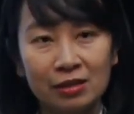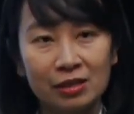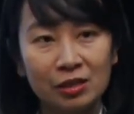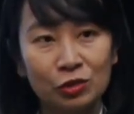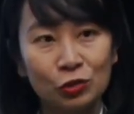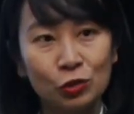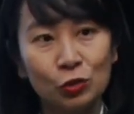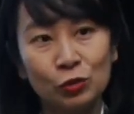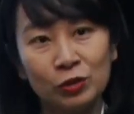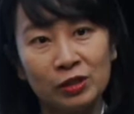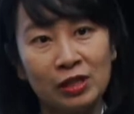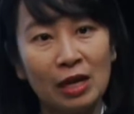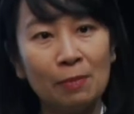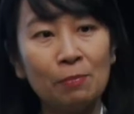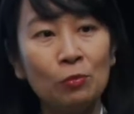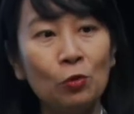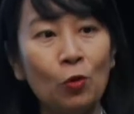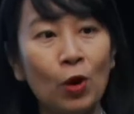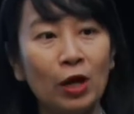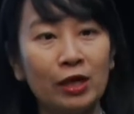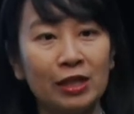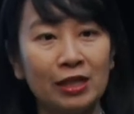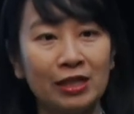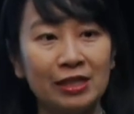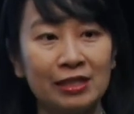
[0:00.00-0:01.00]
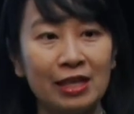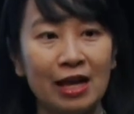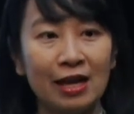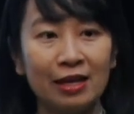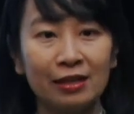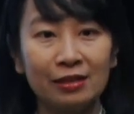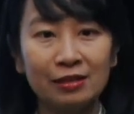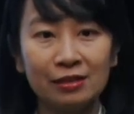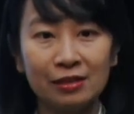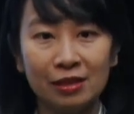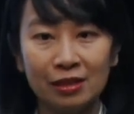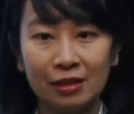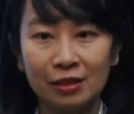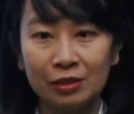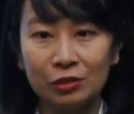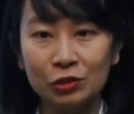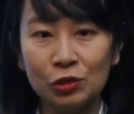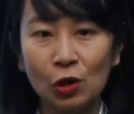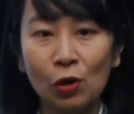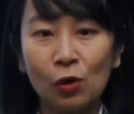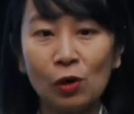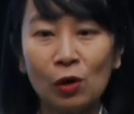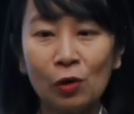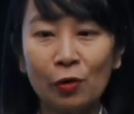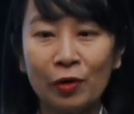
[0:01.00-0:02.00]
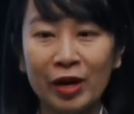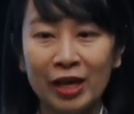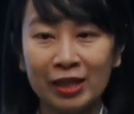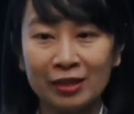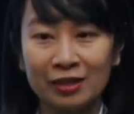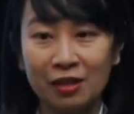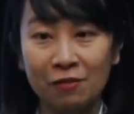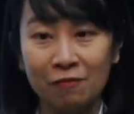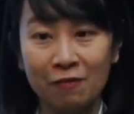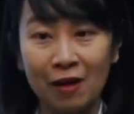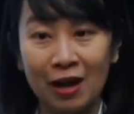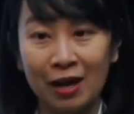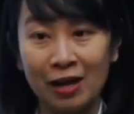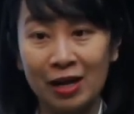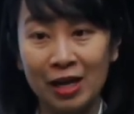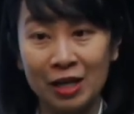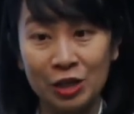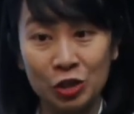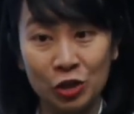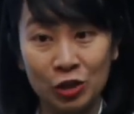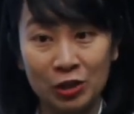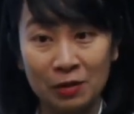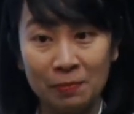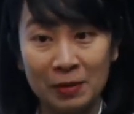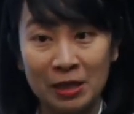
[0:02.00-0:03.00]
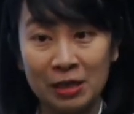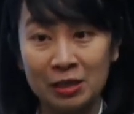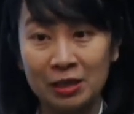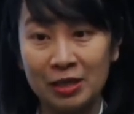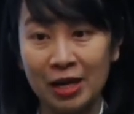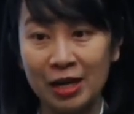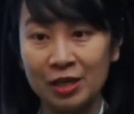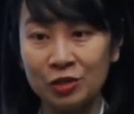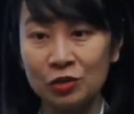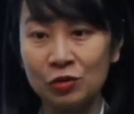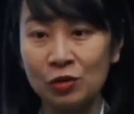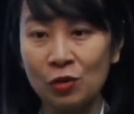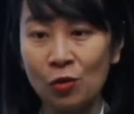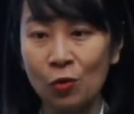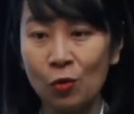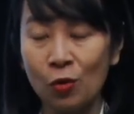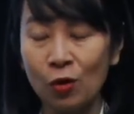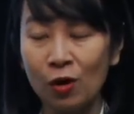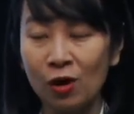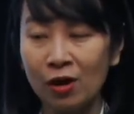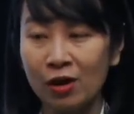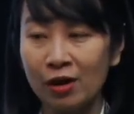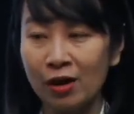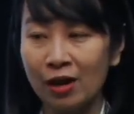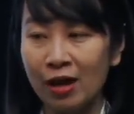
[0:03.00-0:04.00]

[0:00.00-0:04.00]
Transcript: to what extent, tolerate the violation of international law